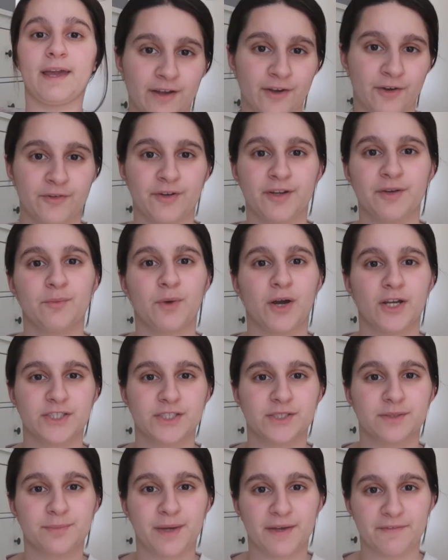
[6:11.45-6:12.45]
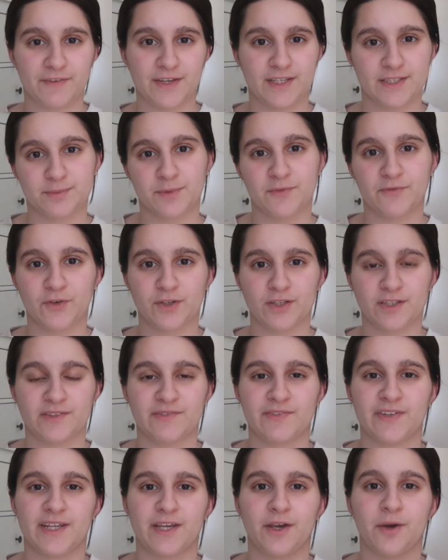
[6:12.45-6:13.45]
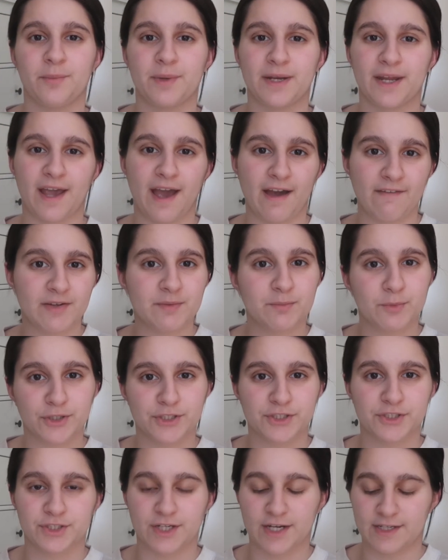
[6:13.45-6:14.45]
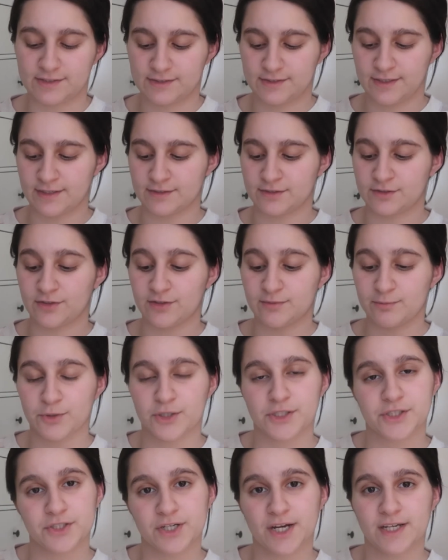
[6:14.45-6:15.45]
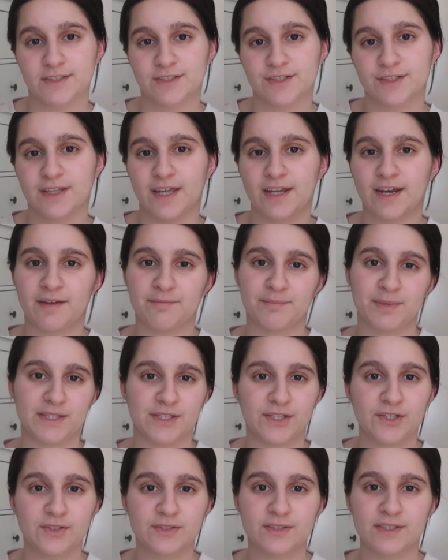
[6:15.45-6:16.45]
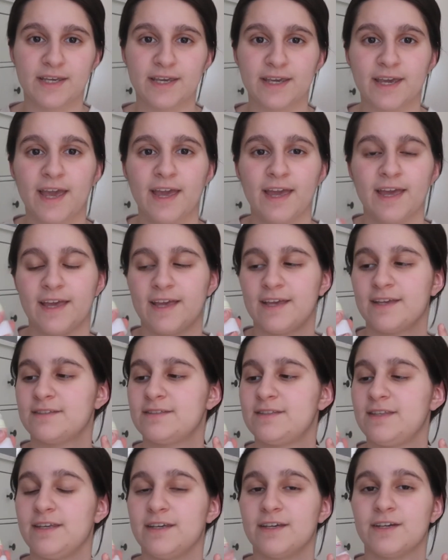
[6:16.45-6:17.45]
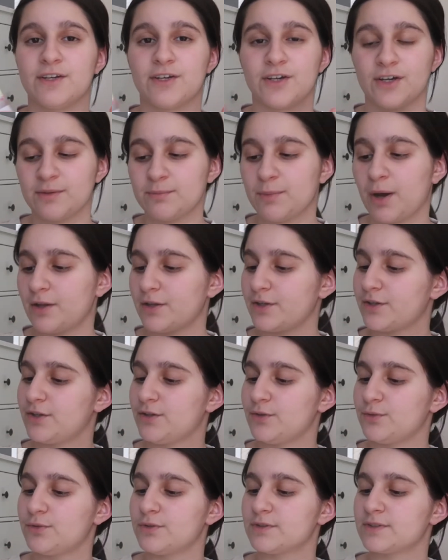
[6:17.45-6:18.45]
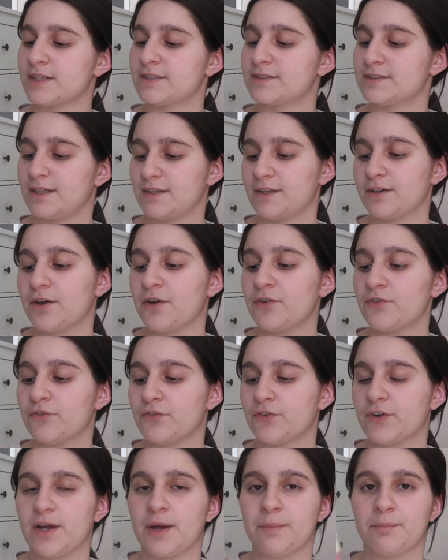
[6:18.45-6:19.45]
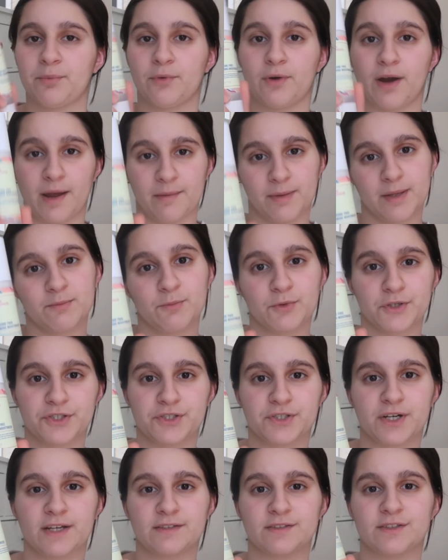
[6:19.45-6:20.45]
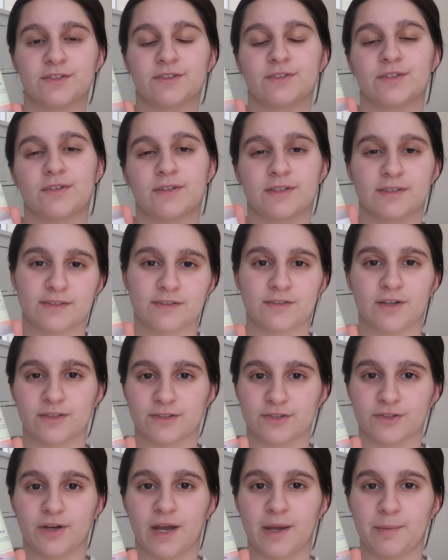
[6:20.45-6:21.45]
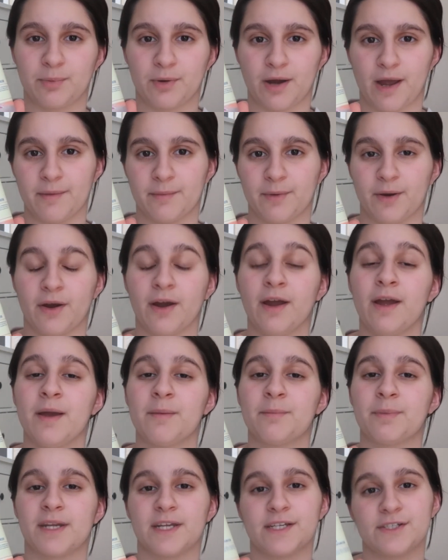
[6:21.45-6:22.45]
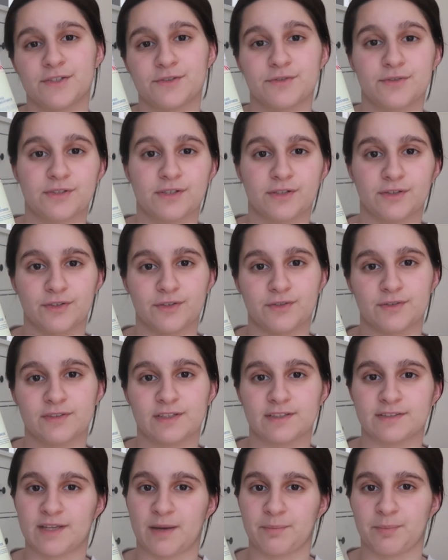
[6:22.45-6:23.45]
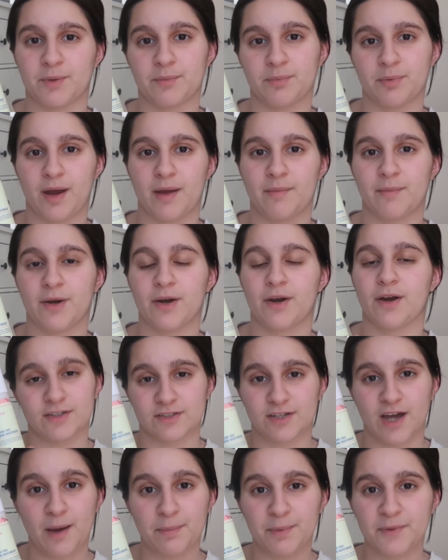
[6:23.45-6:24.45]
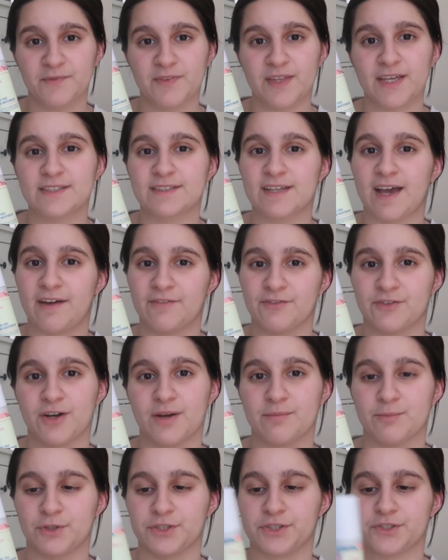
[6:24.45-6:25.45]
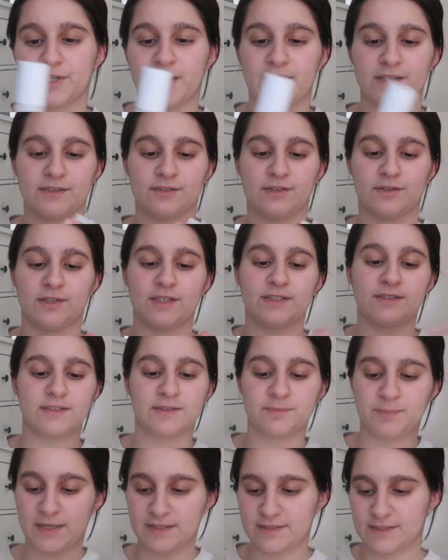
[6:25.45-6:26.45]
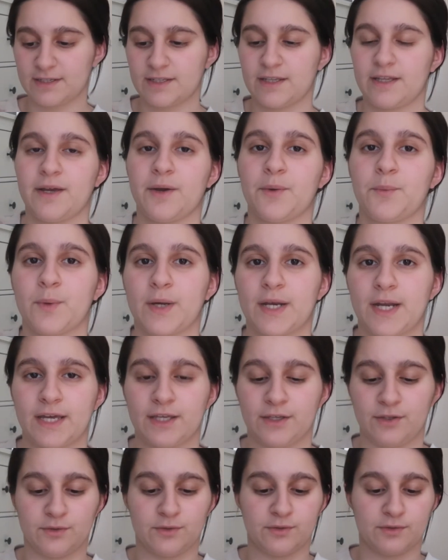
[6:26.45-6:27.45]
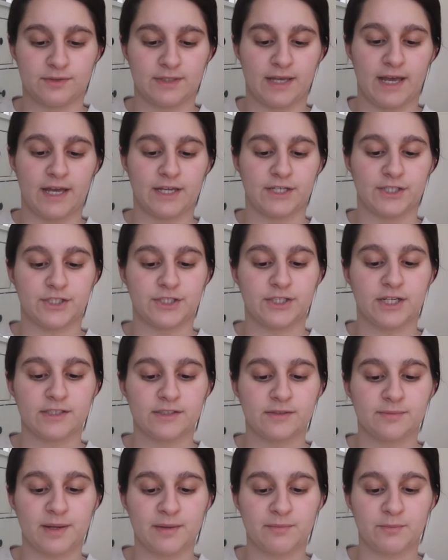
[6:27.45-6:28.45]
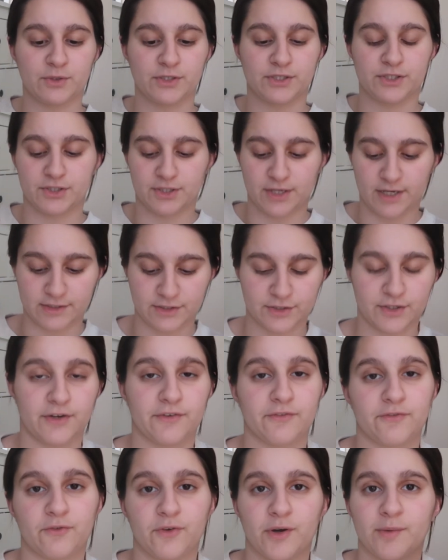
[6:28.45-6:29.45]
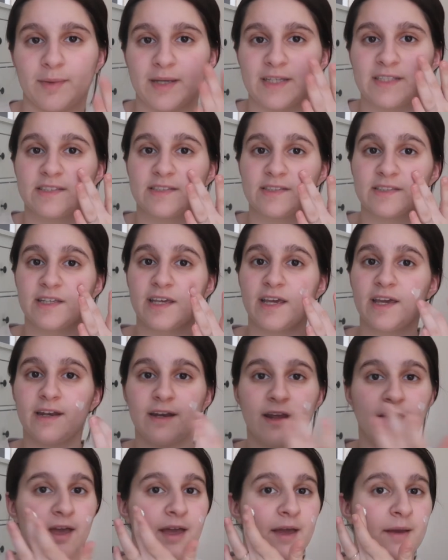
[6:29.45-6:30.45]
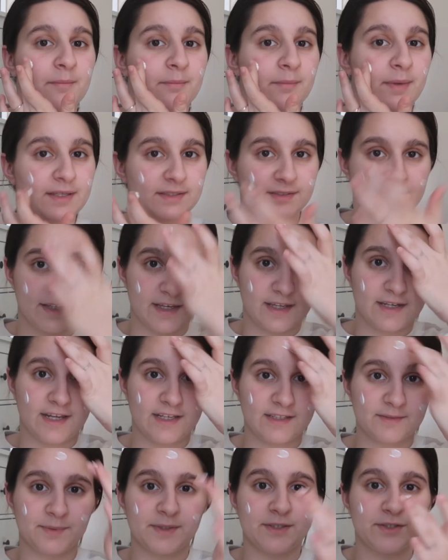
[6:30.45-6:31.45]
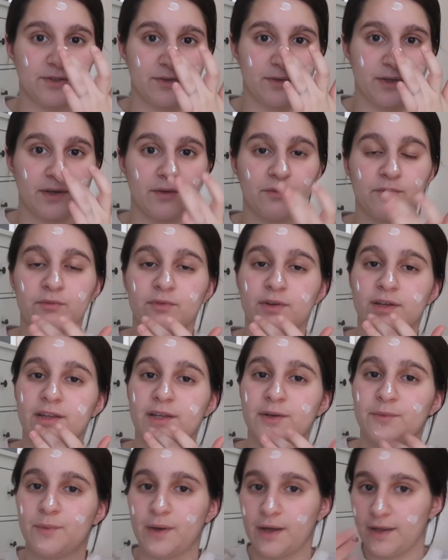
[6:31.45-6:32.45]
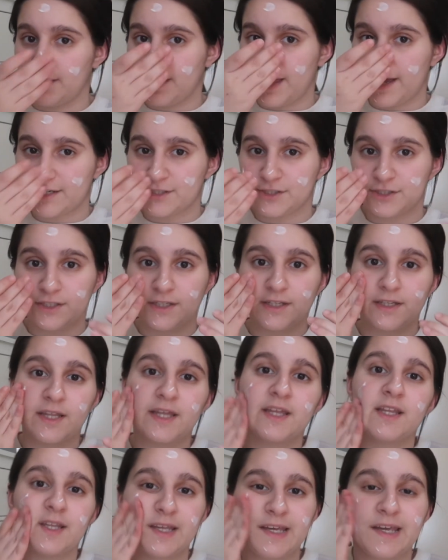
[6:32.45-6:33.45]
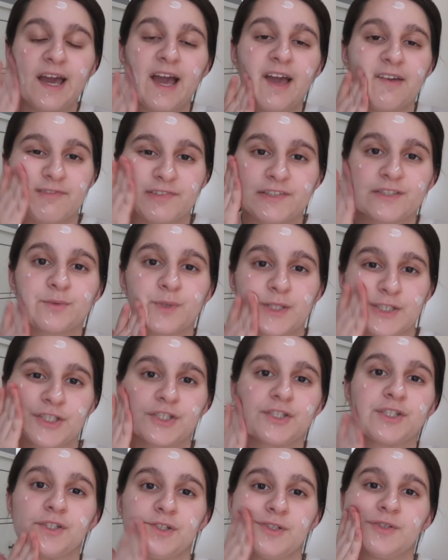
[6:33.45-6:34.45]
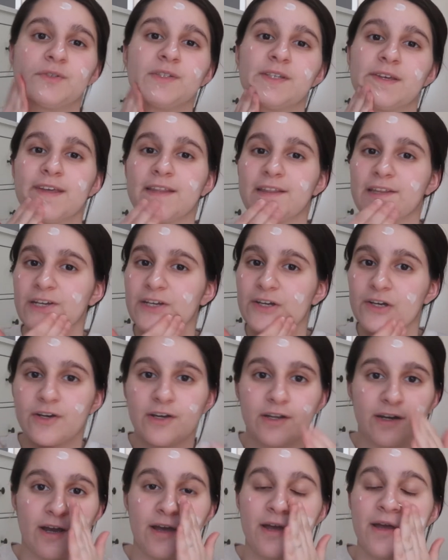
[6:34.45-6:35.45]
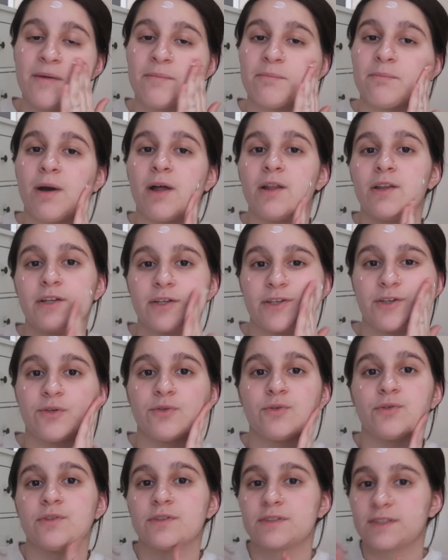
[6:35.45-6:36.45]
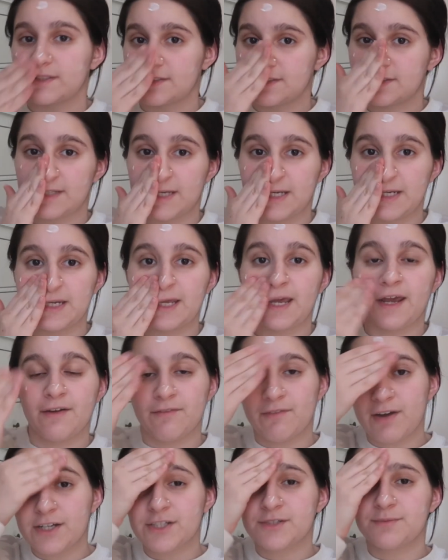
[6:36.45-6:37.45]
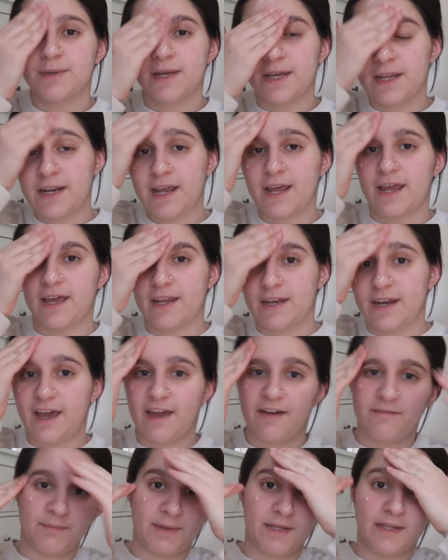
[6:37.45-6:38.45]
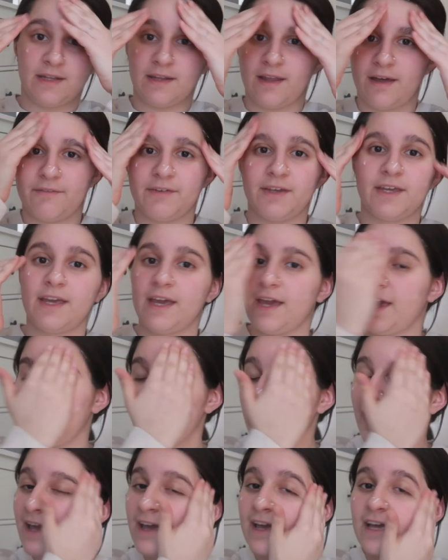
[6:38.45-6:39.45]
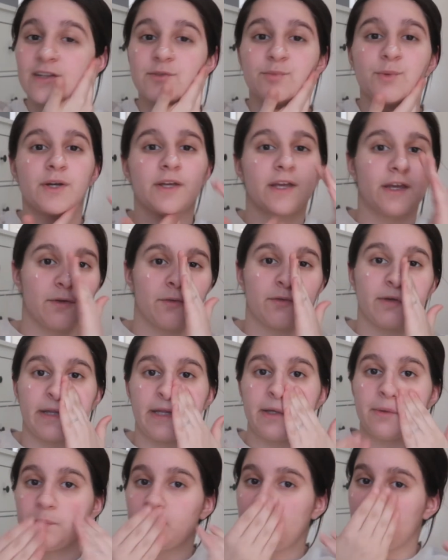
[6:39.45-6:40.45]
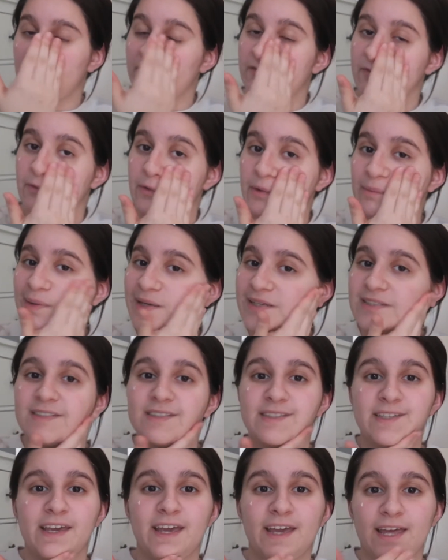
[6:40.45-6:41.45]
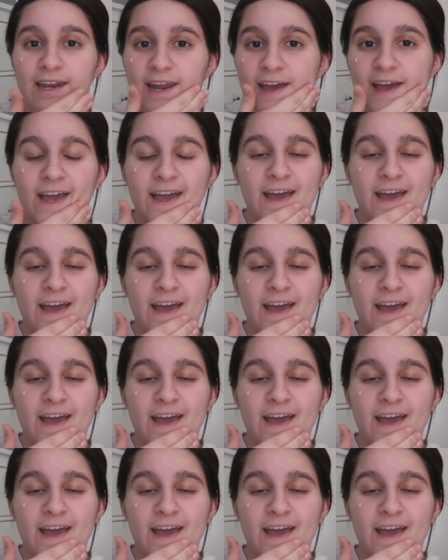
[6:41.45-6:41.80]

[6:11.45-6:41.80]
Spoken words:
I already washed my face before this video, but I haven't moisturized yet. So the moisturizer that I've been using is the Good Molecules silicone-free priming moisturizer. So this is also a primer, but I do still use a separate primer on top of this after I moisturize. So this is basically what I use as just my moisturizer for my skin. My skin has been doing really well actually lately. I've switched to using the Good Molecules skincare regimen and I have been loving it. It's working really well for my skin.